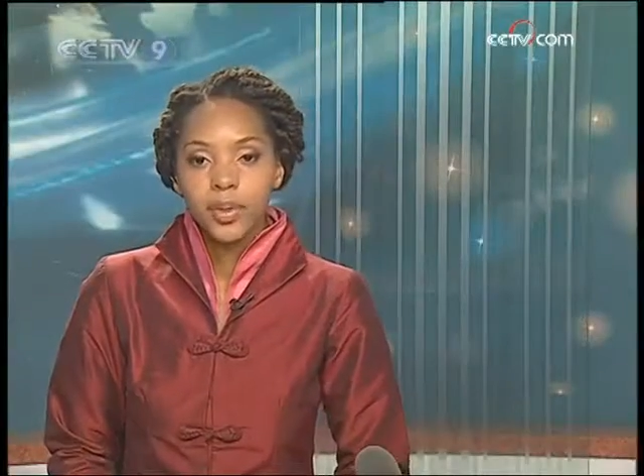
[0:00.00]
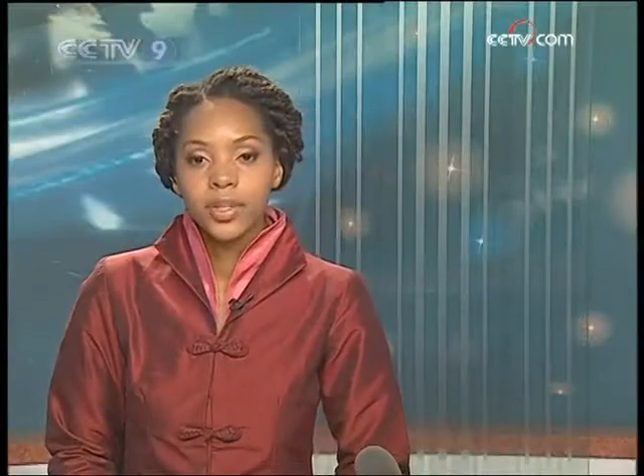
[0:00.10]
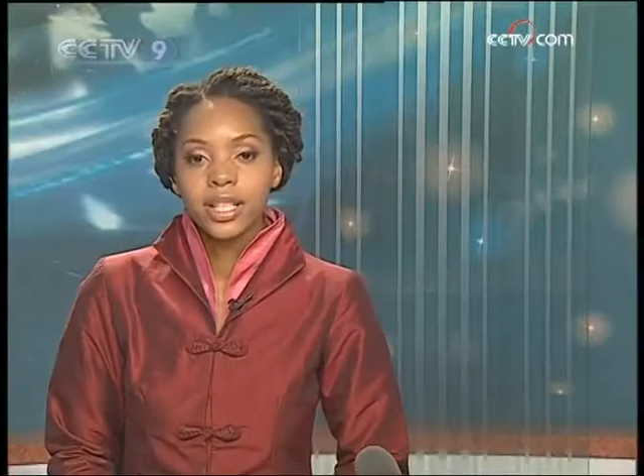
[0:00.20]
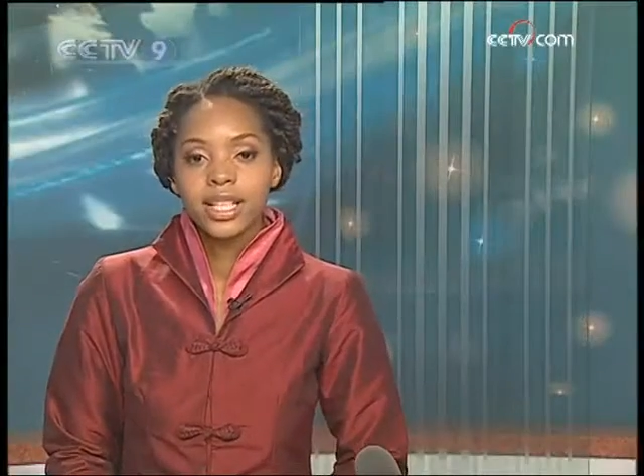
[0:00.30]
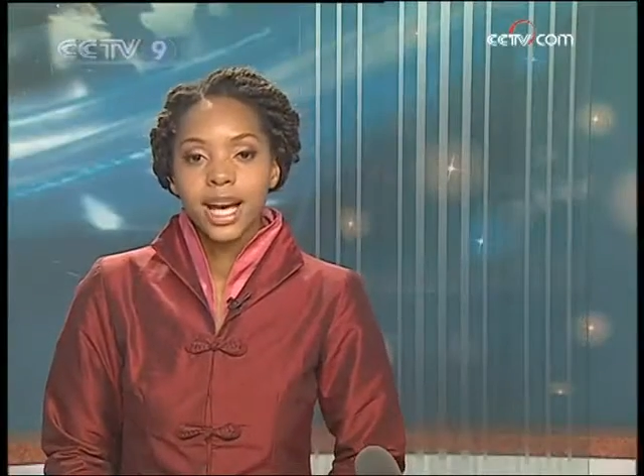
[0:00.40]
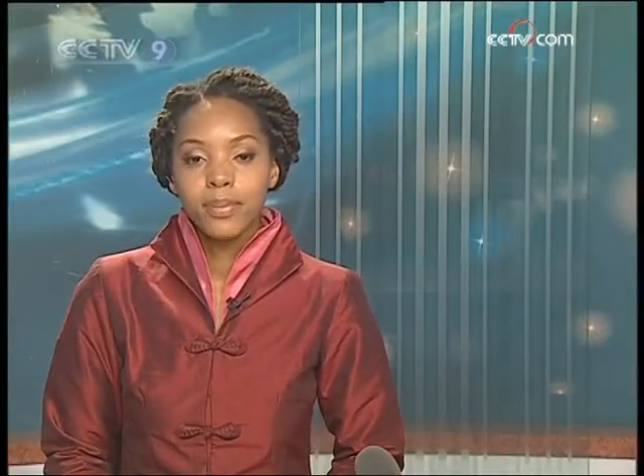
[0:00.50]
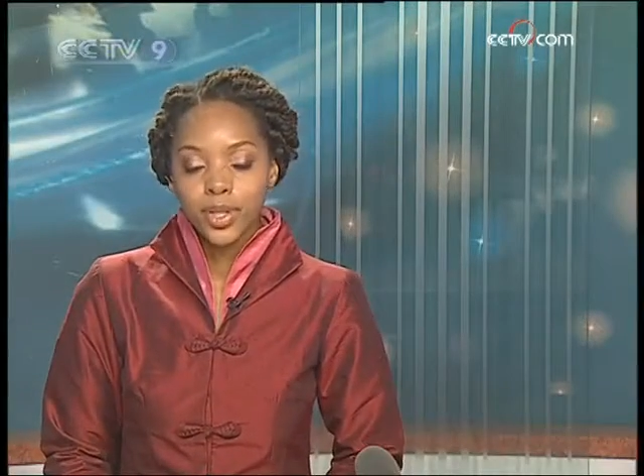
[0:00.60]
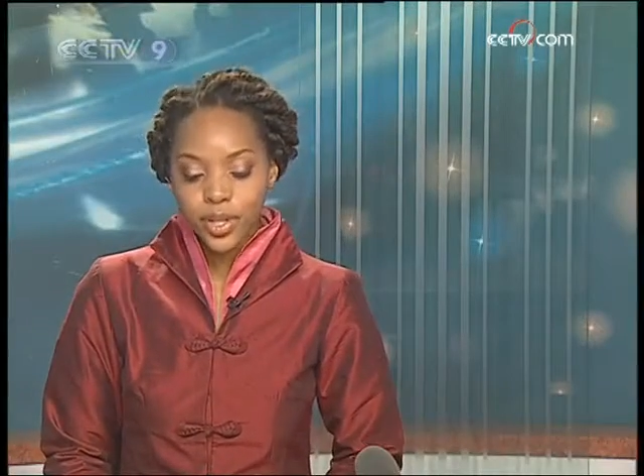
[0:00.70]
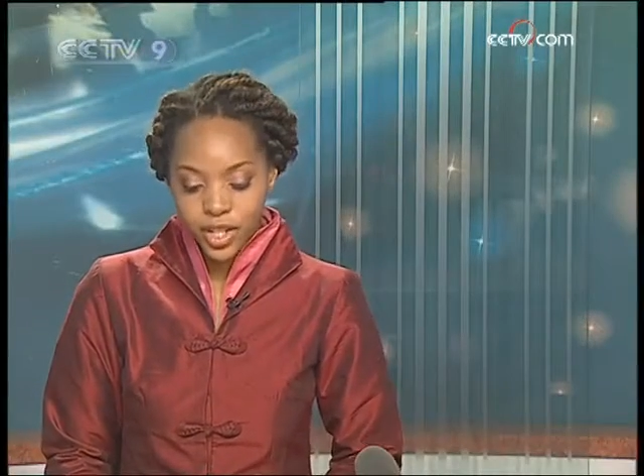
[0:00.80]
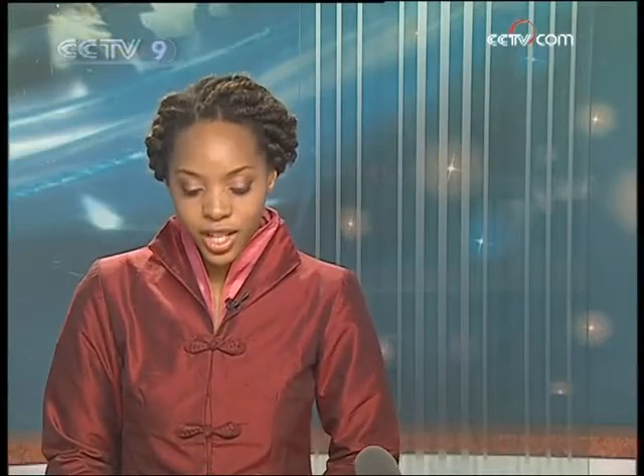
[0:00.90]
Putin
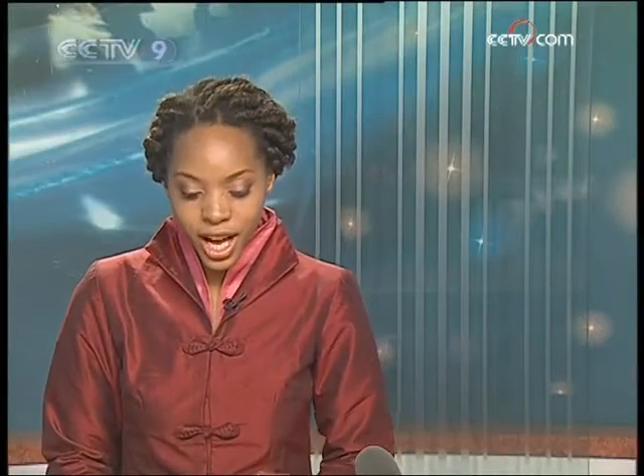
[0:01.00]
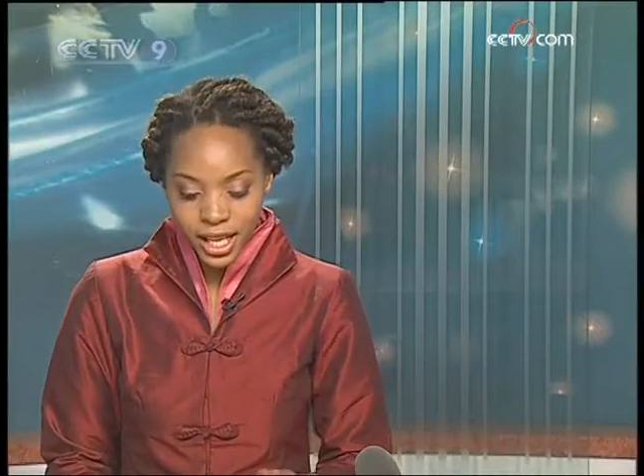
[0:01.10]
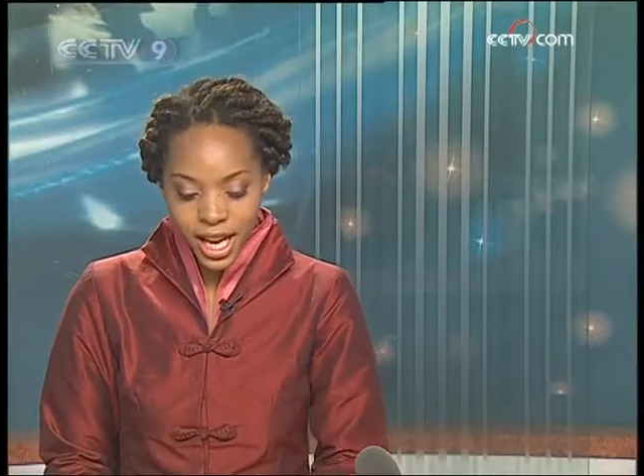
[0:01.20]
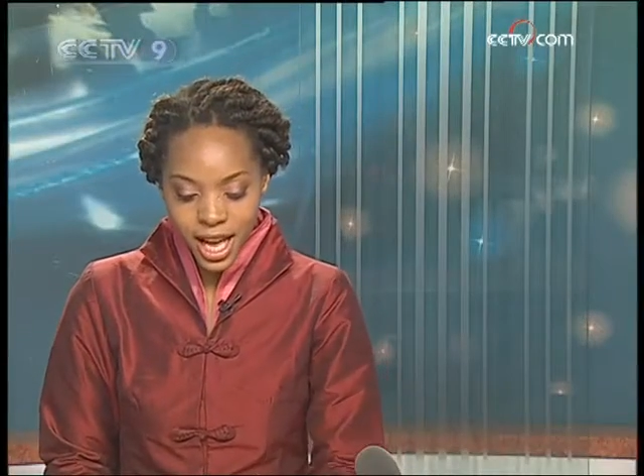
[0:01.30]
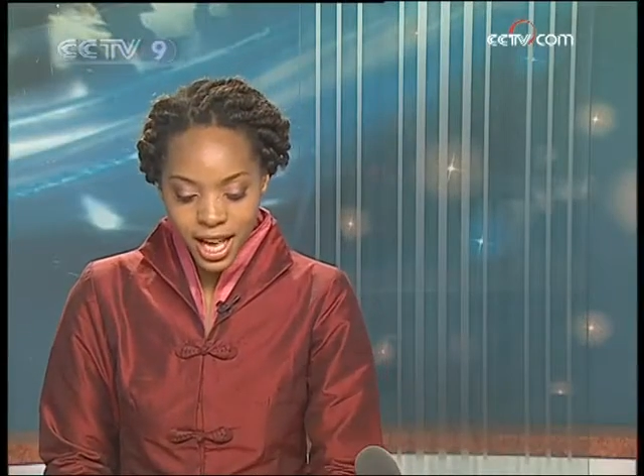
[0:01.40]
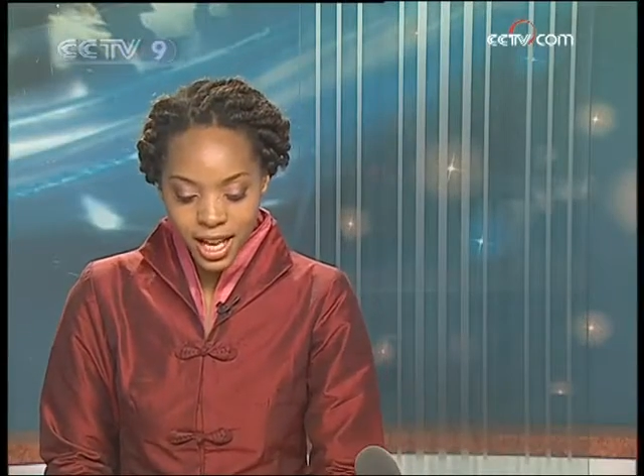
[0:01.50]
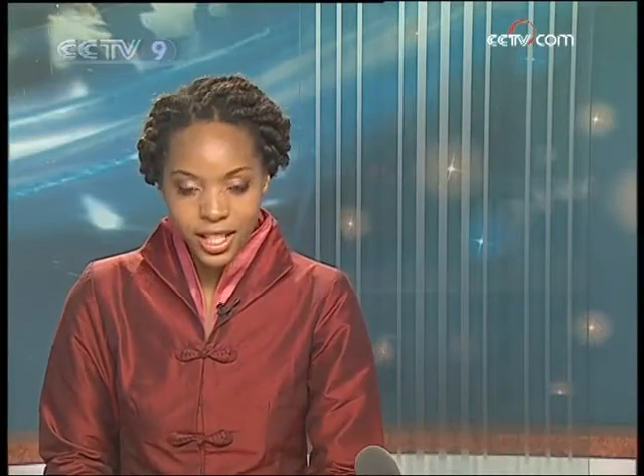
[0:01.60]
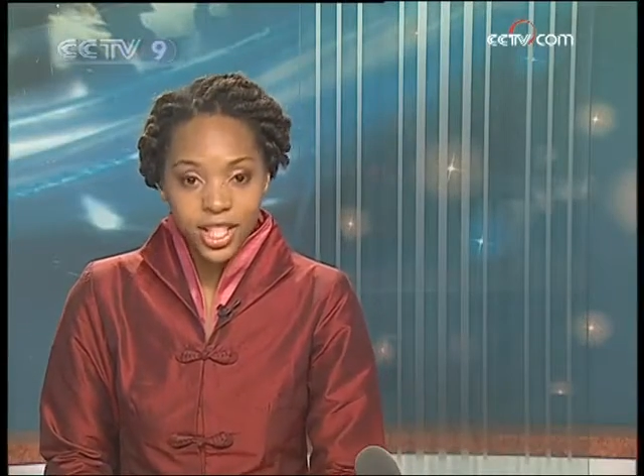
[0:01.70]
comes to China.